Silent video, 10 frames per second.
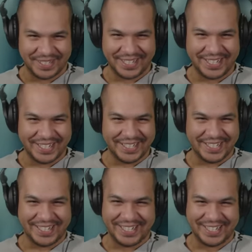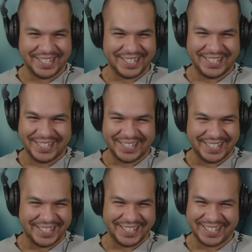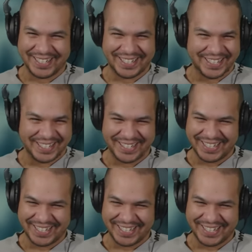This person isn't speaking.